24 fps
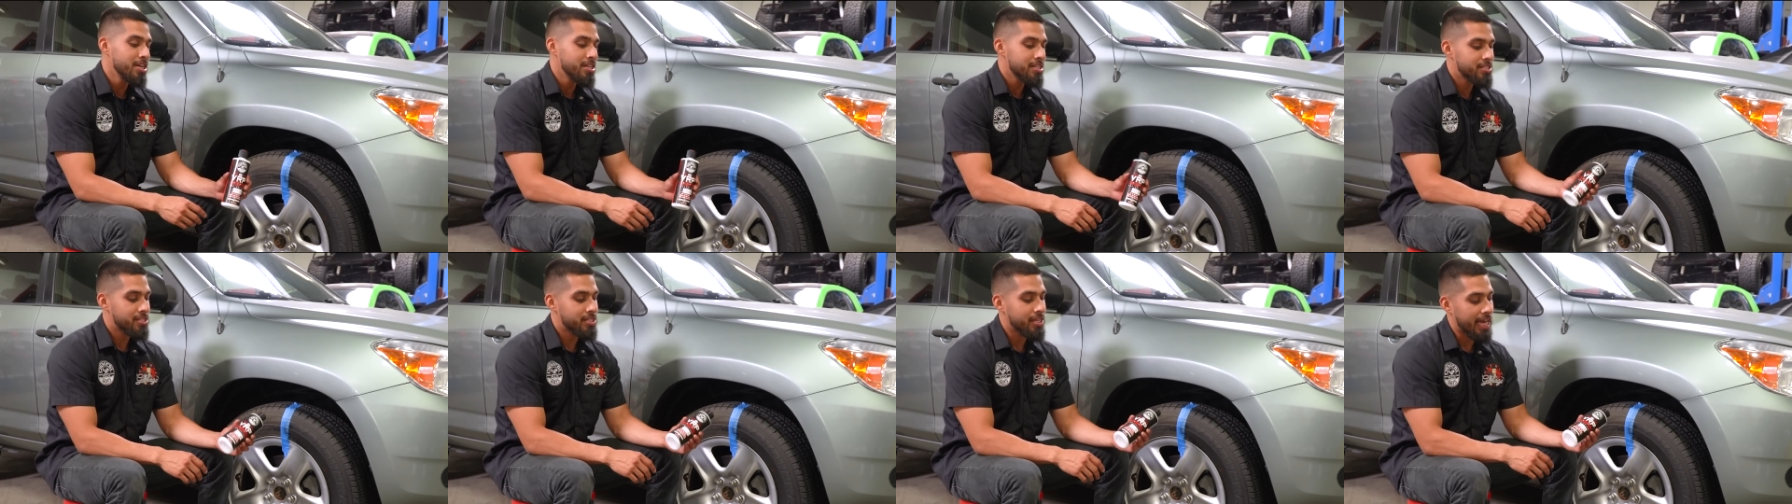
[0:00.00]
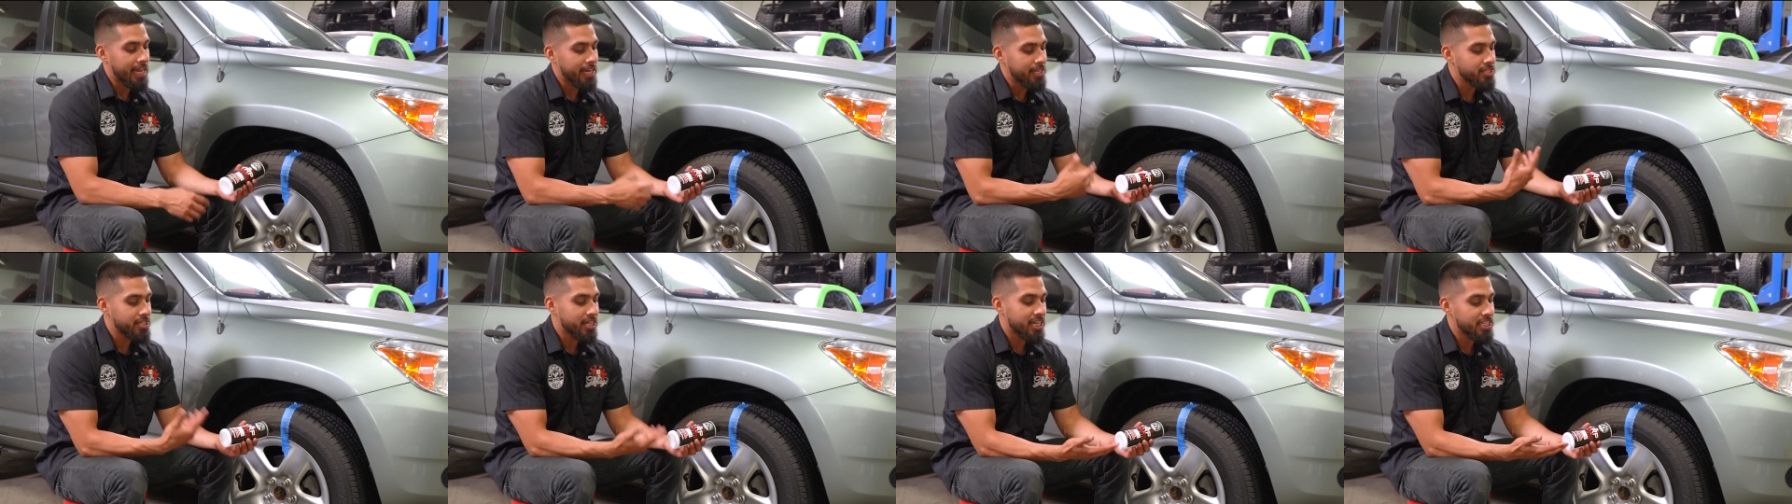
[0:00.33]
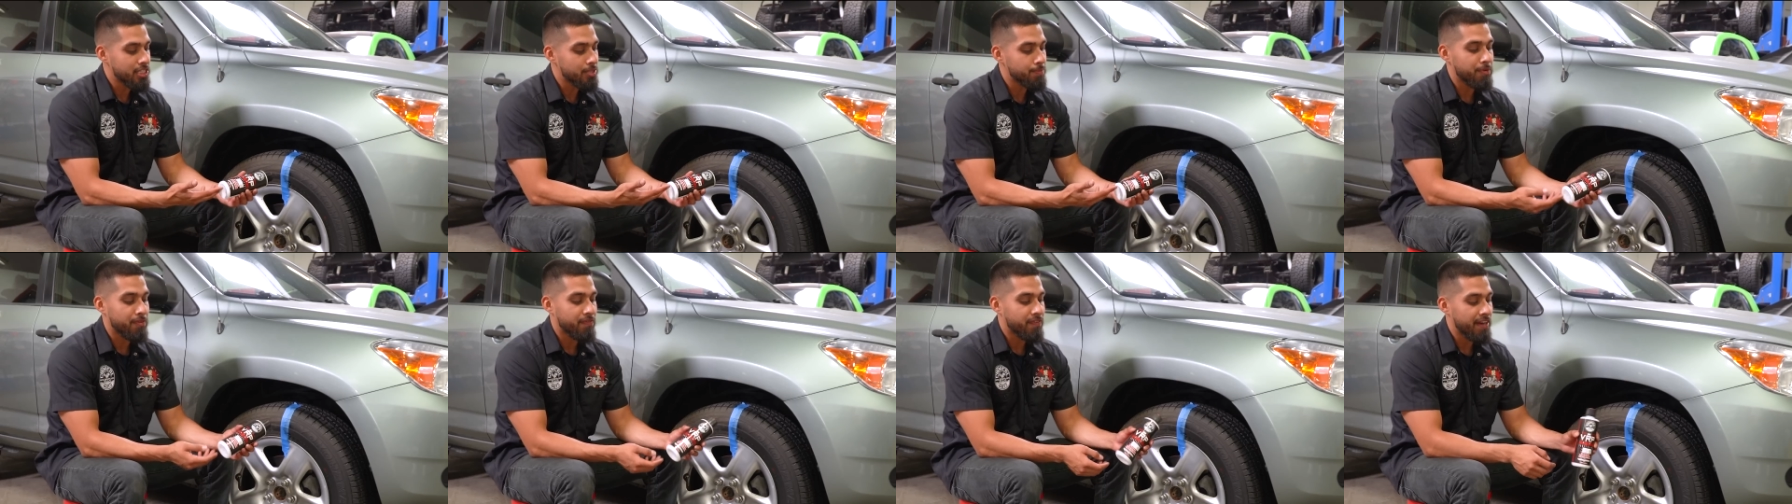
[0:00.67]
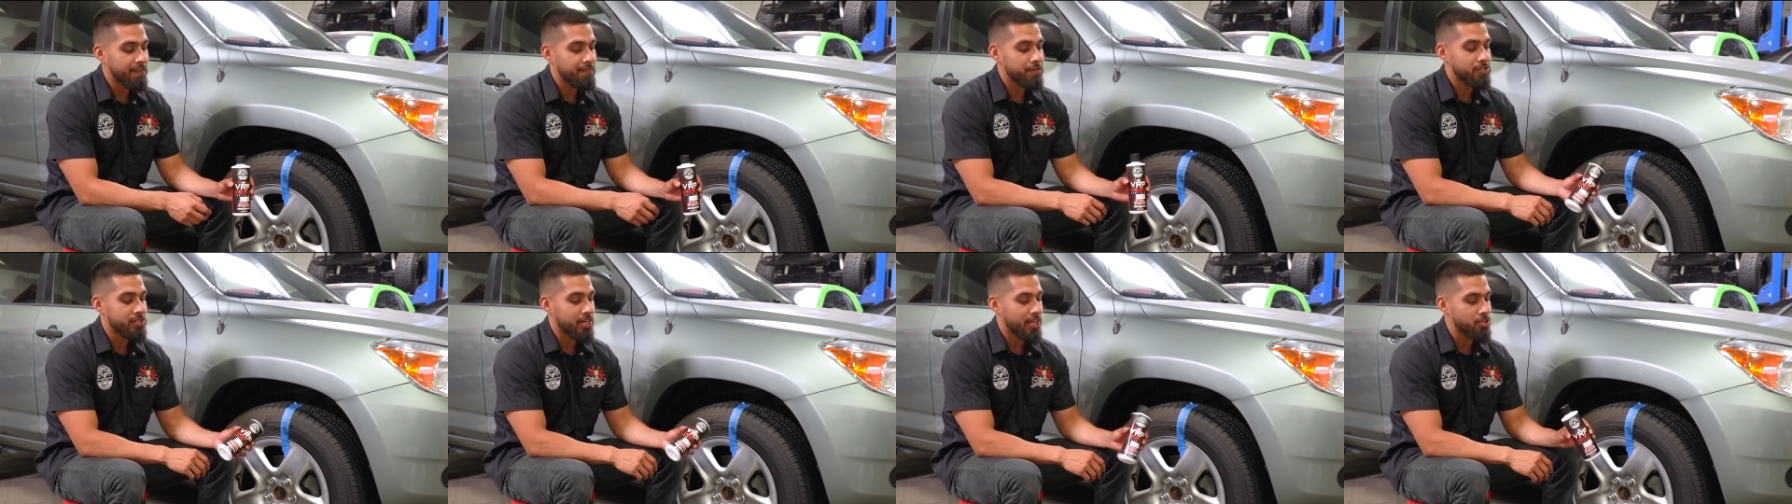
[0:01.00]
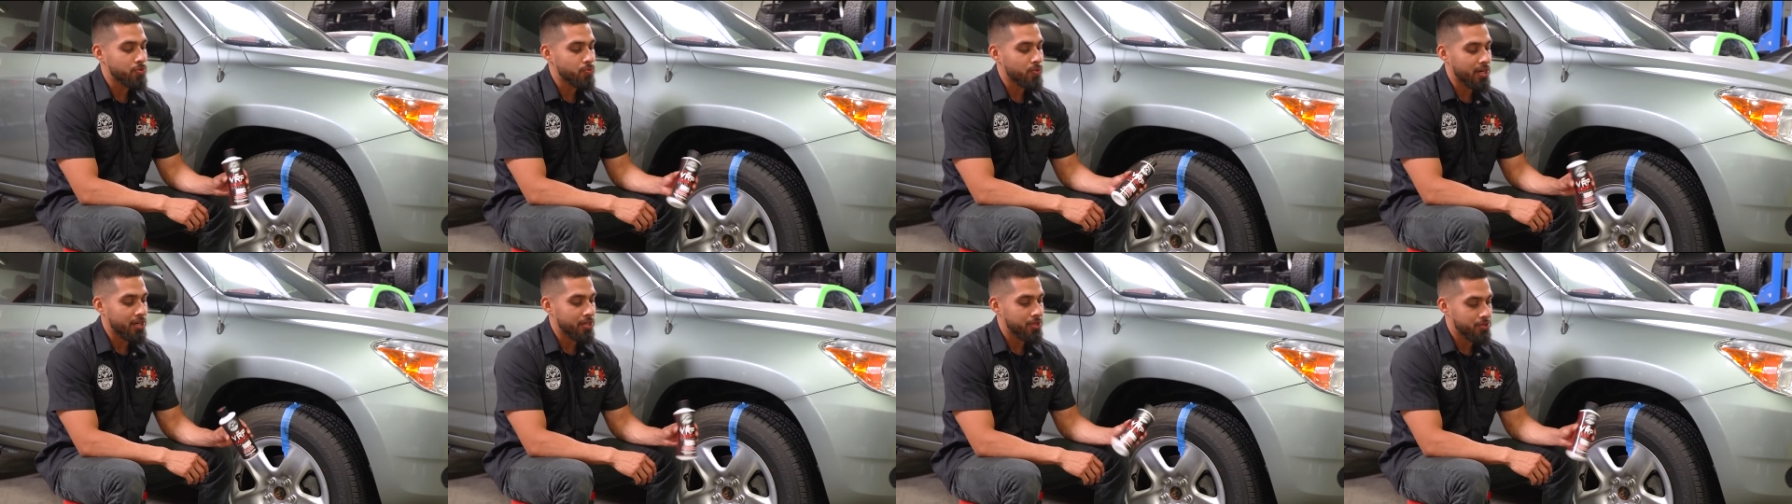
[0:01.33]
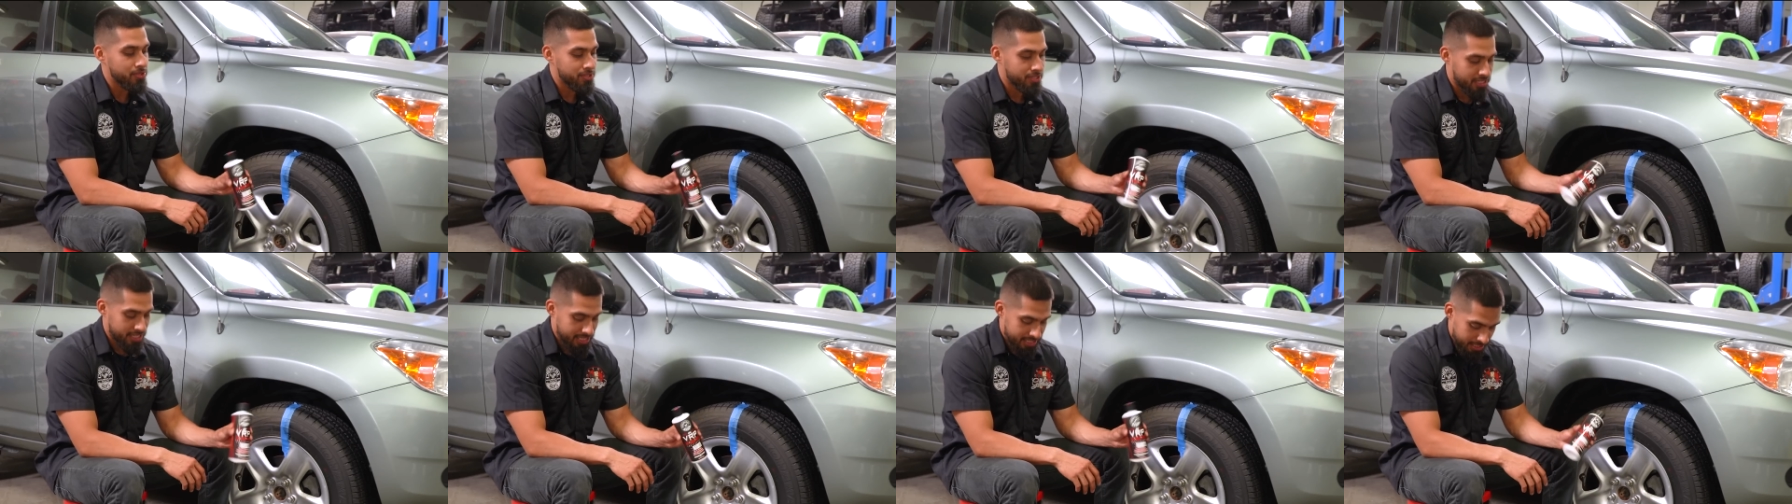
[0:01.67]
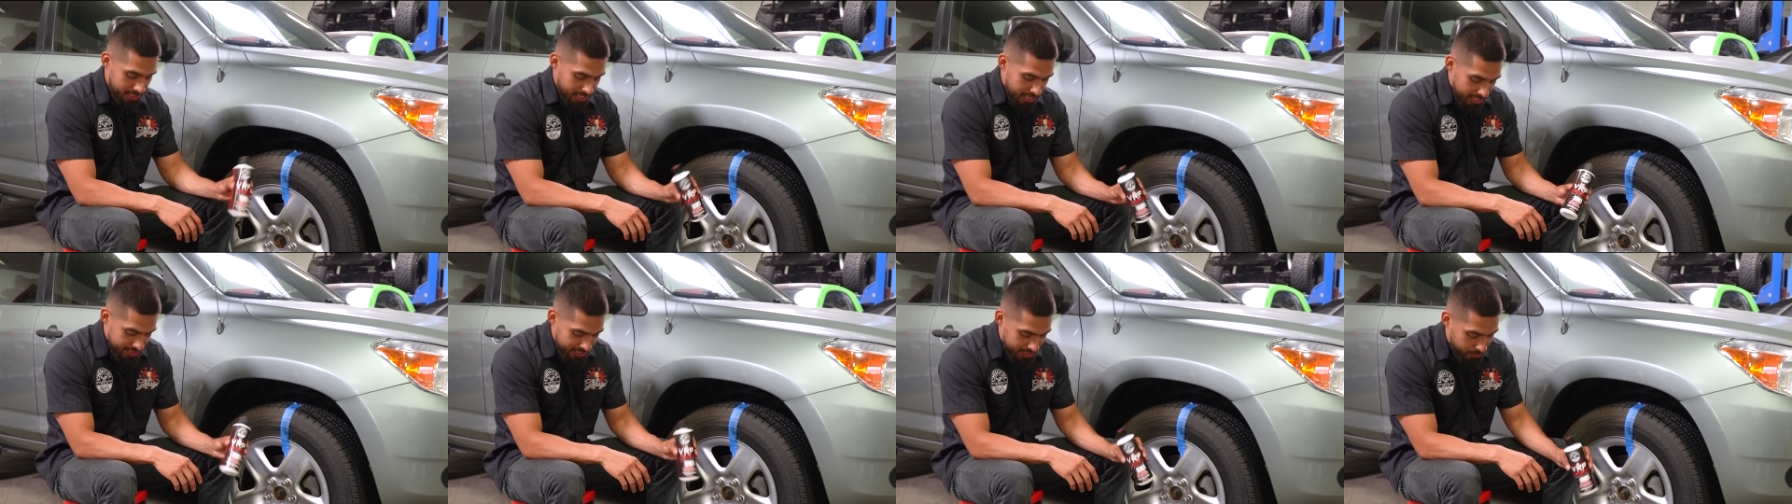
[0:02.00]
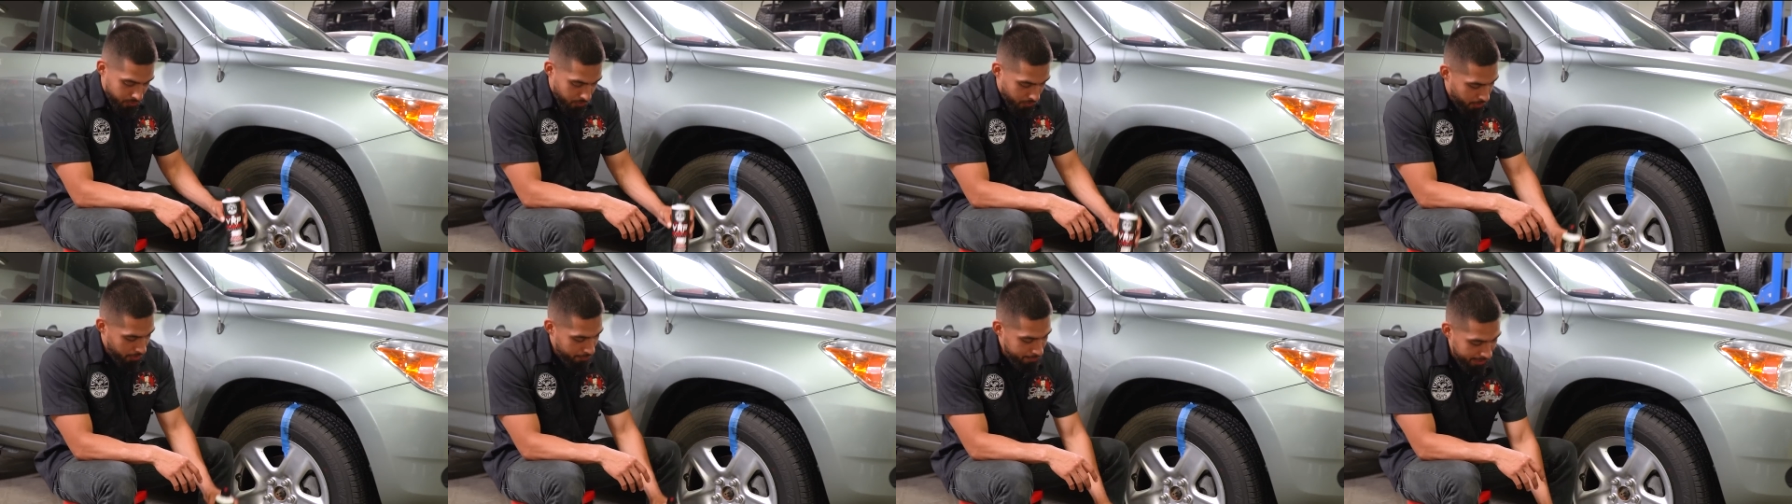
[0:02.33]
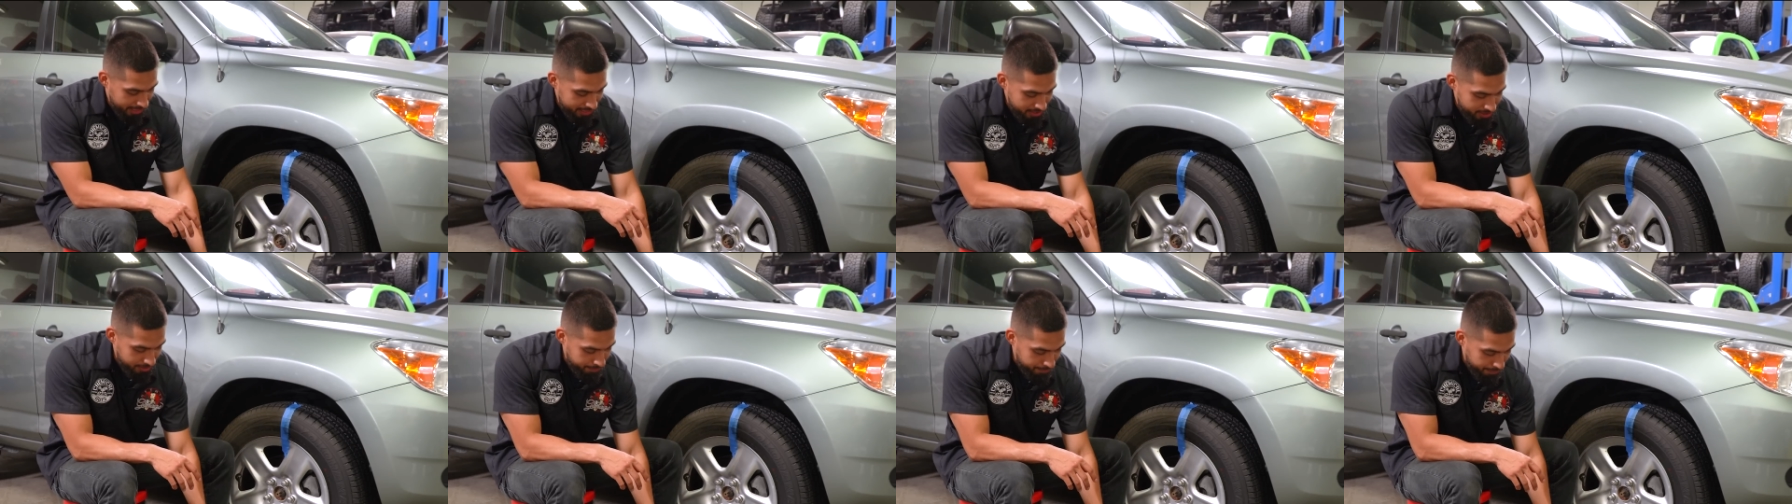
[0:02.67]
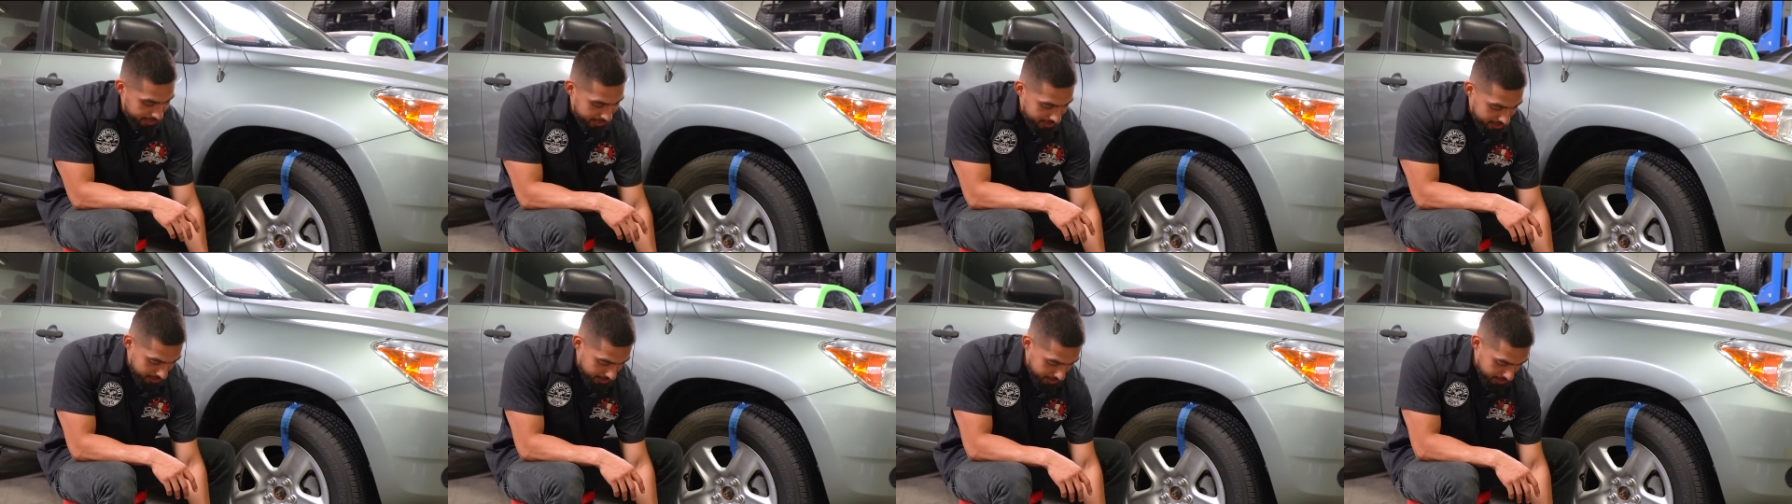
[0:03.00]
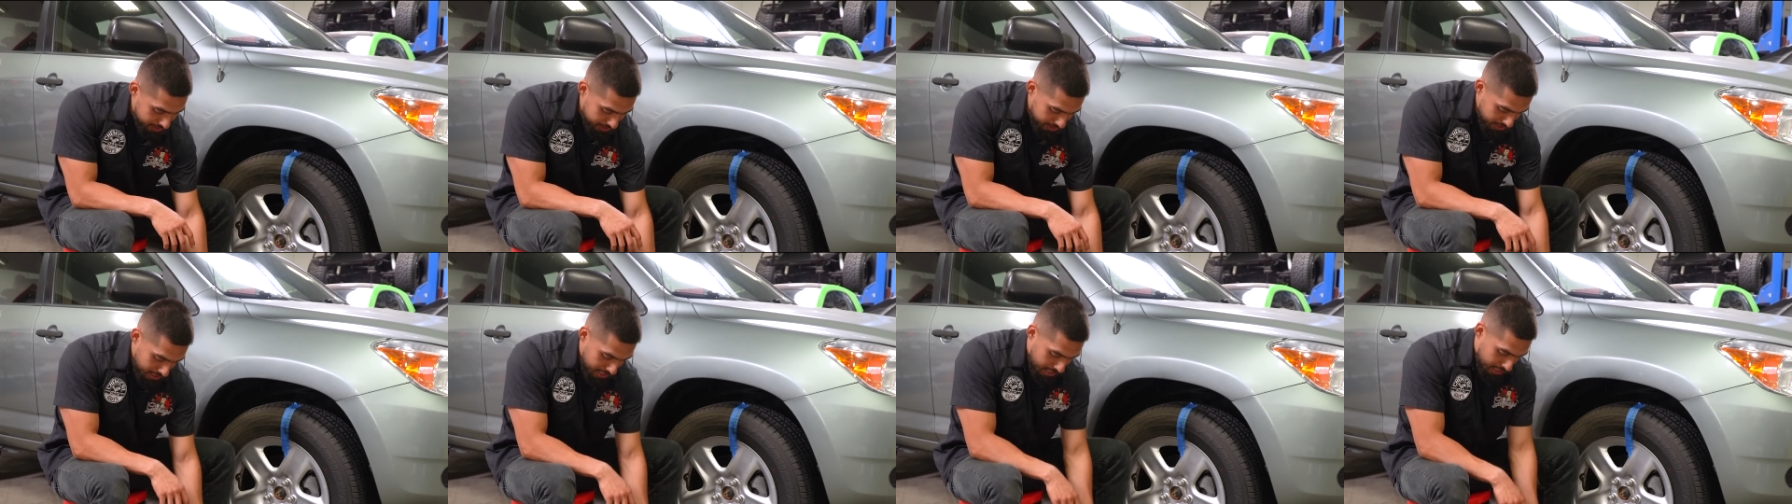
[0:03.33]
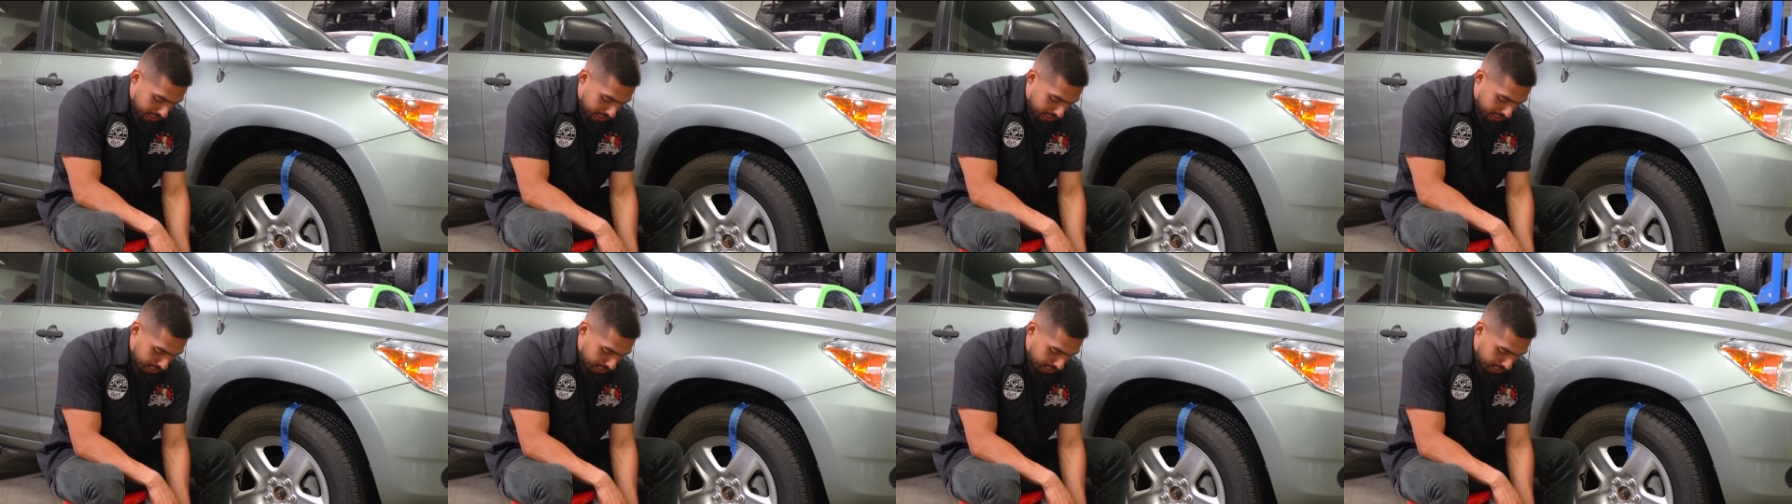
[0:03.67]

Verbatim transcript: So, and it's a customer favorite, so I just wanna use this since we're going back to the basics.